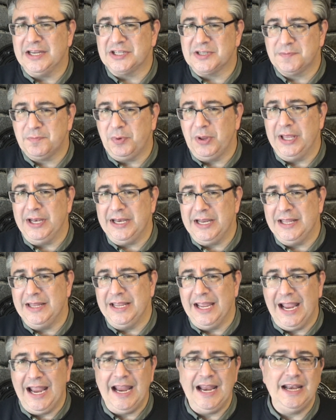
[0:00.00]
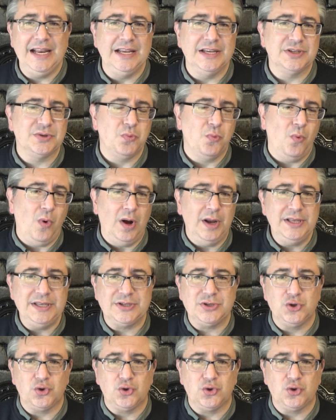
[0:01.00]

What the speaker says: split in the 80s once